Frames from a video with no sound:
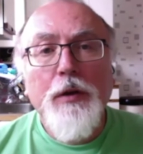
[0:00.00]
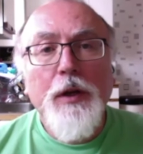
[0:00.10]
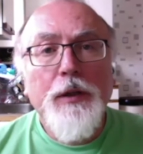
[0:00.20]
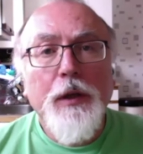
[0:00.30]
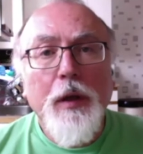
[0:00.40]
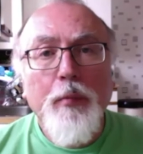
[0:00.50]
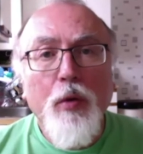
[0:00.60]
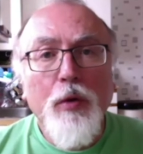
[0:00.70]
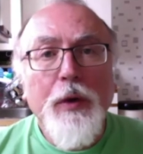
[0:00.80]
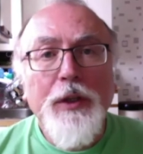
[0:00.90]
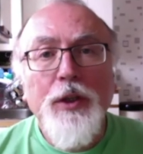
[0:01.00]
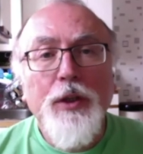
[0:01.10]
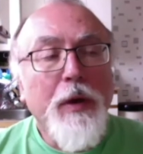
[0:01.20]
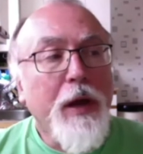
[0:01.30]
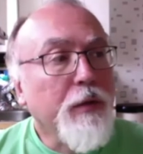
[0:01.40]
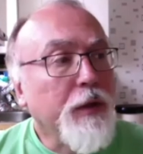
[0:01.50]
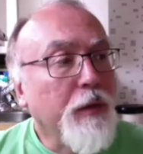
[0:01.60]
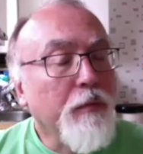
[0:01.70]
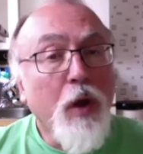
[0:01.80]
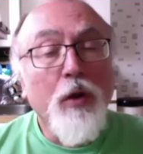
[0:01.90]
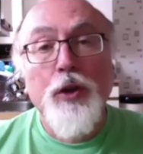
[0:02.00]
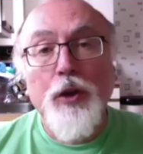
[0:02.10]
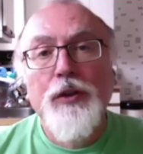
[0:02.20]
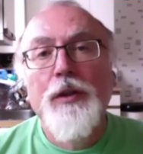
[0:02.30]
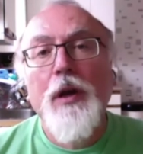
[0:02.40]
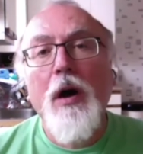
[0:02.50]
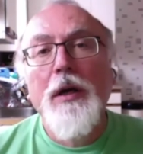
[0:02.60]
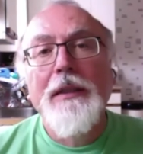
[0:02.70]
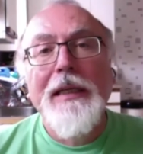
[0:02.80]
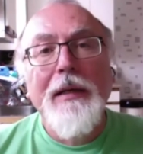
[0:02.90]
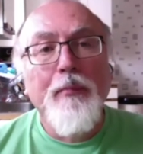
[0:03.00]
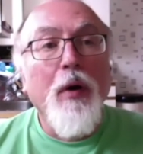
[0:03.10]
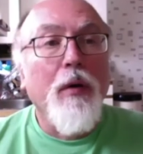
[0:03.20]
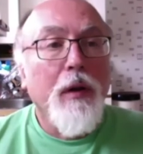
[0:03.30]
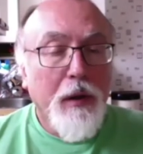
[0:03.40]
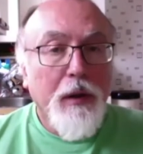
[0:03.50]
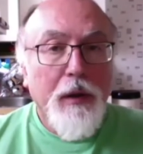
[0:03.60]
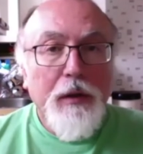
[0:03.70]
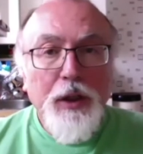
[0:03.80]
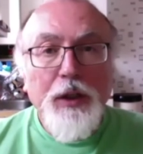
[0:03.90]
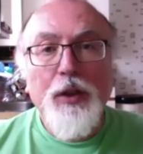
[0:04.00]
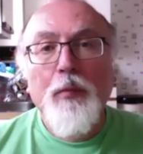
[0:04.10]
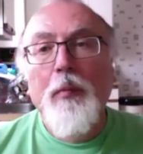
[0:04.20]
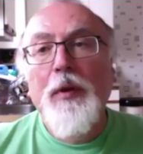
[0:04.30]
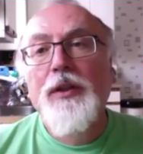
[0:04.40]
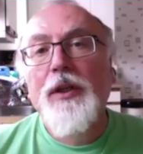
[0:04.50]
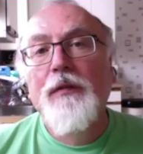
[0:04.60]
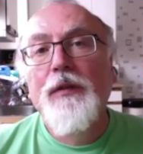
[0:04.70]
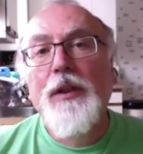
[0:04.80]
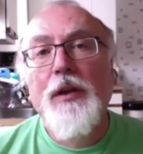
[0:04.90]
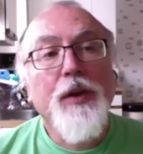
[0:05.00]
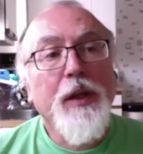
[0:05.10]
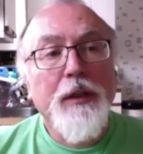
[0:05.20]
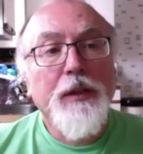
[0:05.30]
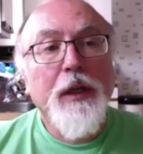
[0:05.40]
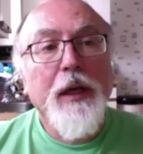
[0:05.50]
these important questions around not just ID, but digital public services, I think that's